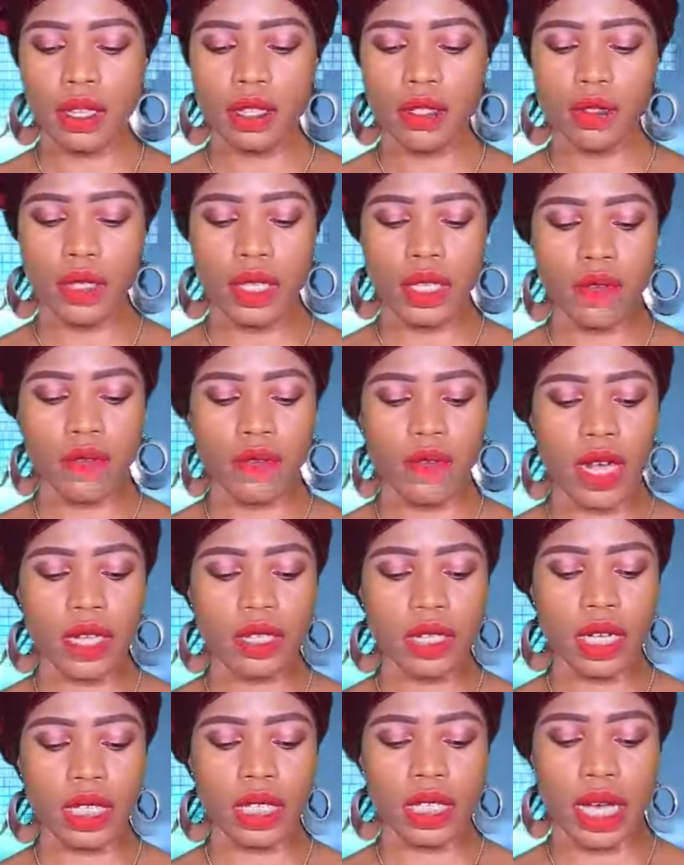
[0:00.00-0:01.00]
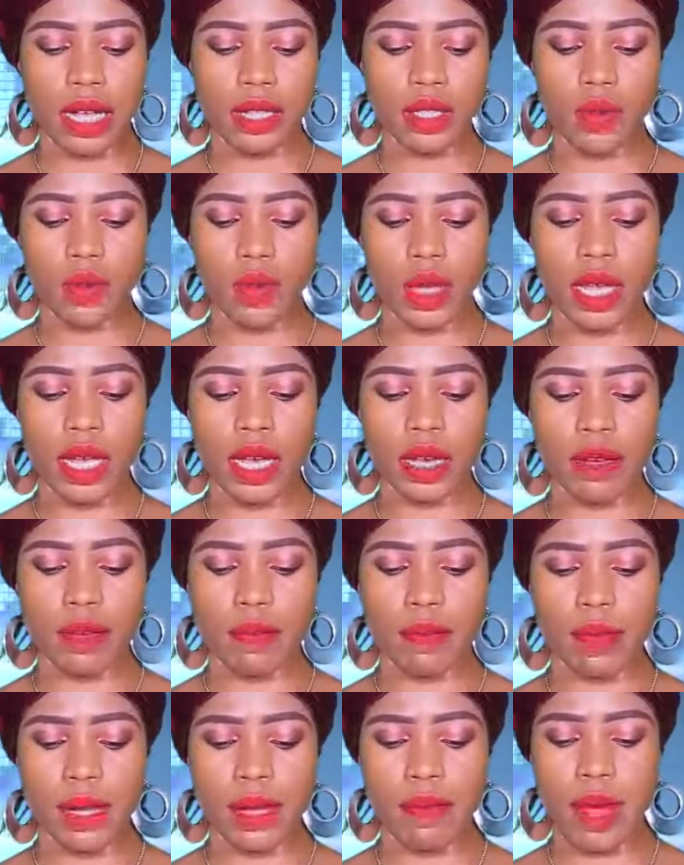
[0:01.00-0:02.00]
using fighter jets with a
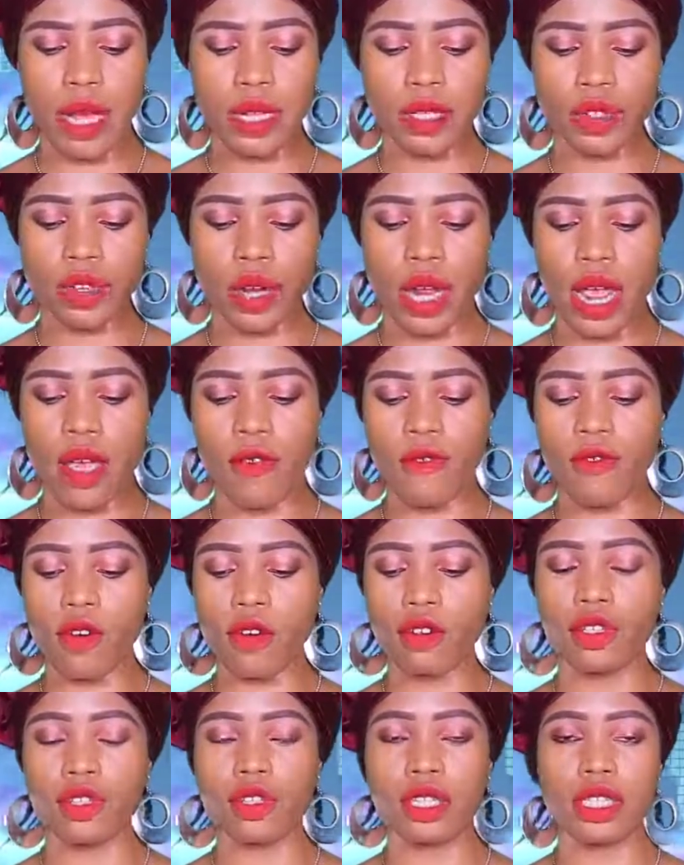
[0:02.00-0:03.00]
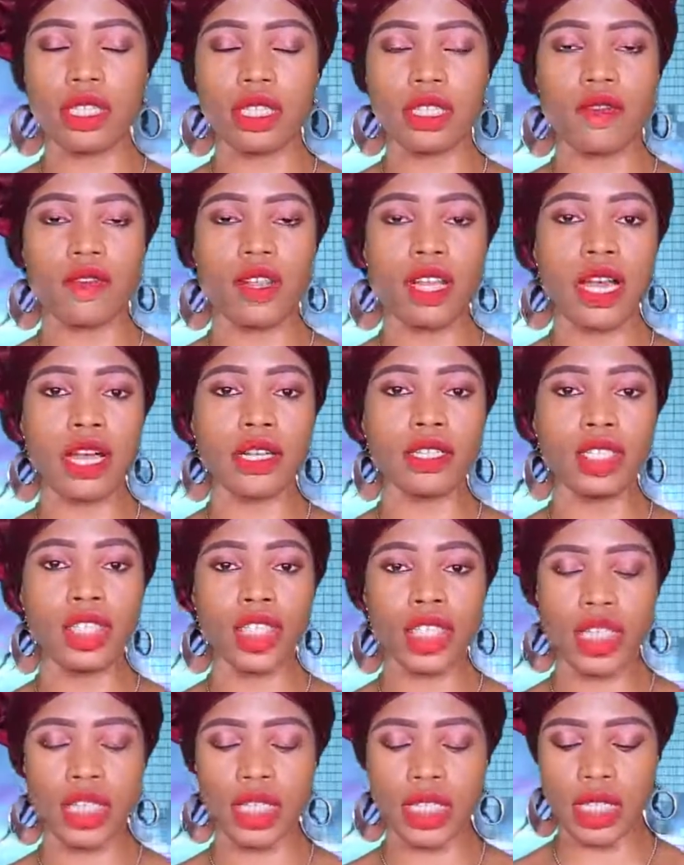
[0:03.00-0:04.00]
complementary effort to the civilian
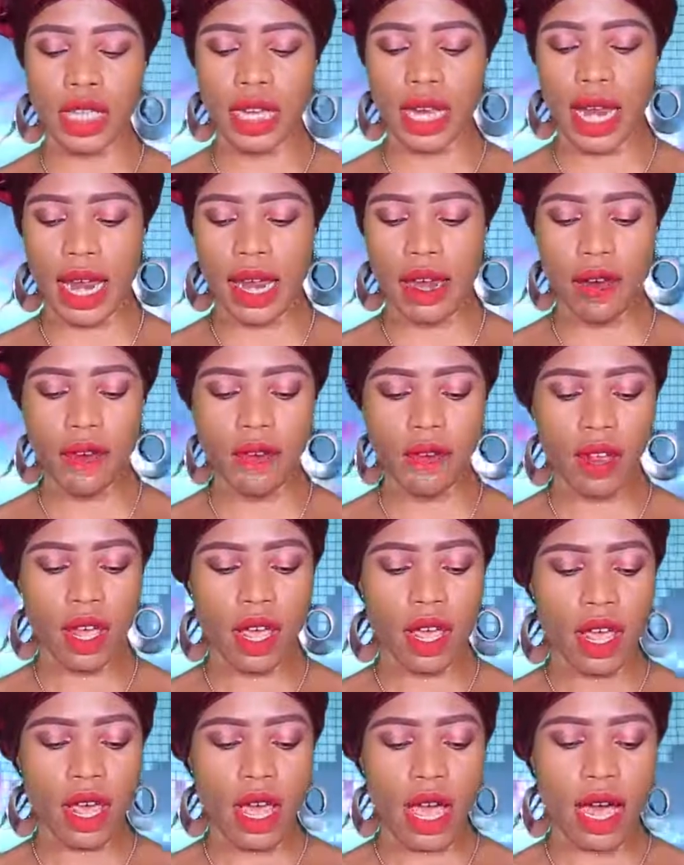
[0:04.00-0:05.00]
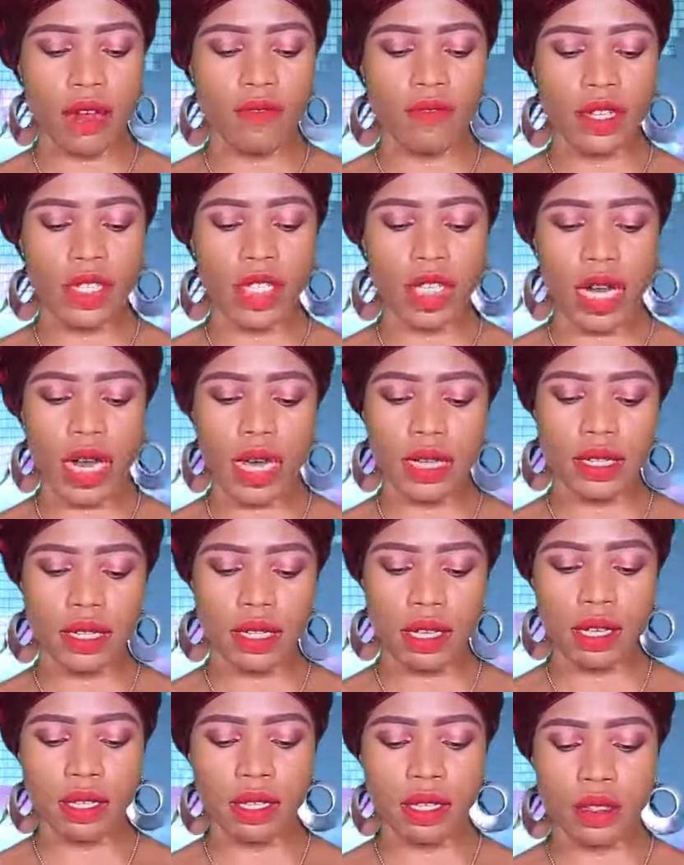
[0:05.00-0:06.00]
GTF and
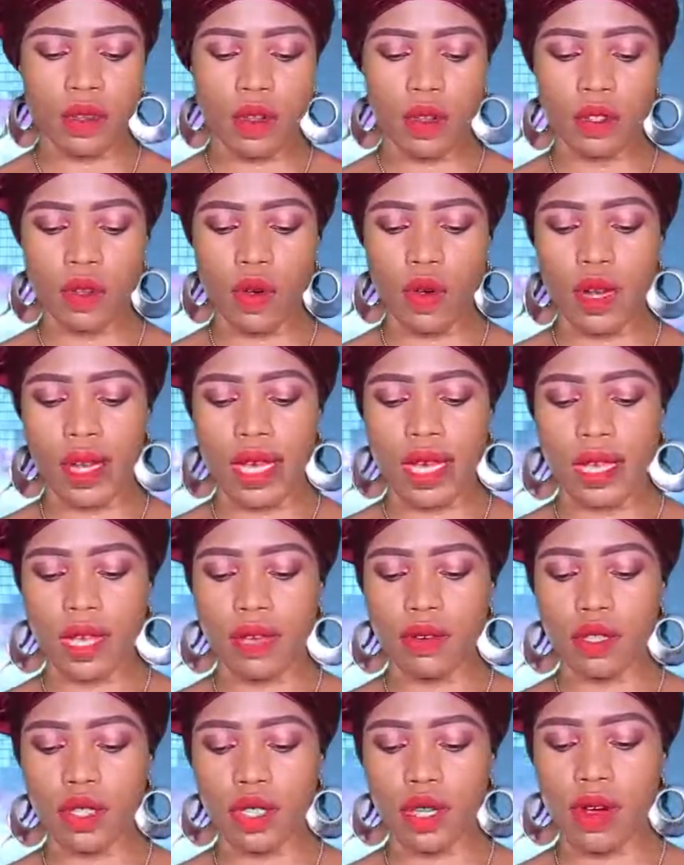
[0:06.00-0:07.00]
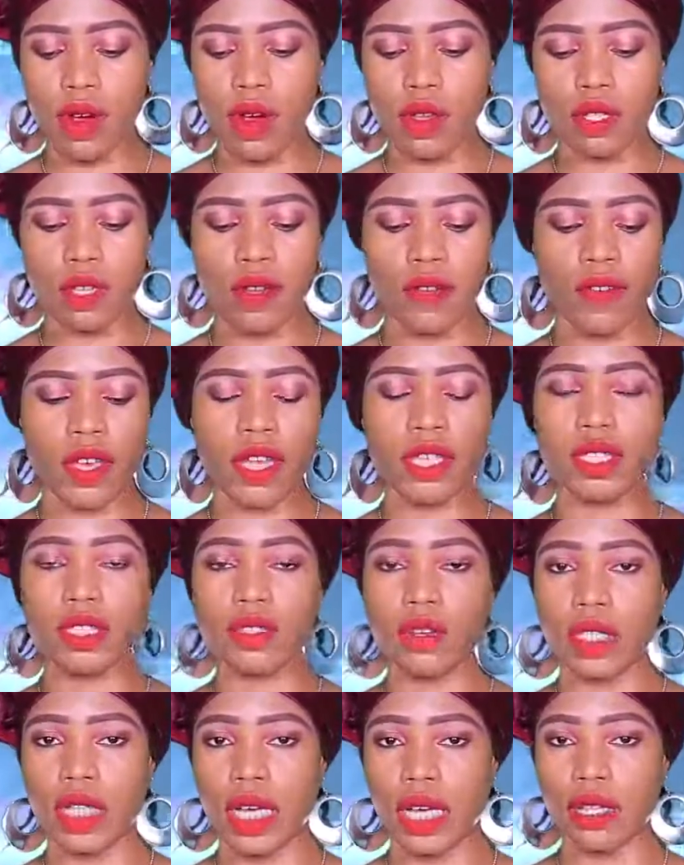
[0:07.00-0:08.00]
vigilantes not only killed scores of
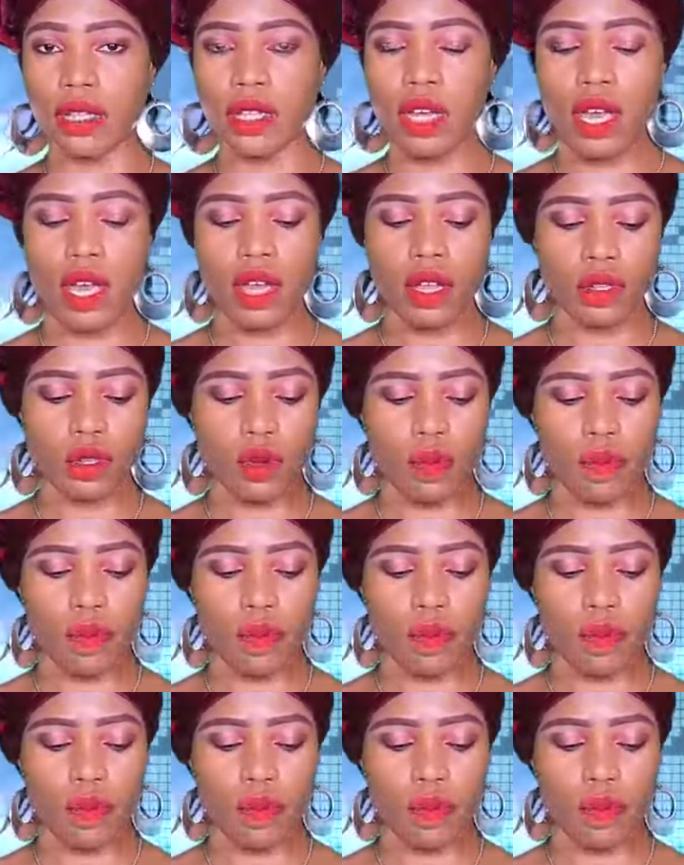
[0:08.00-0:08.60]
insurgents to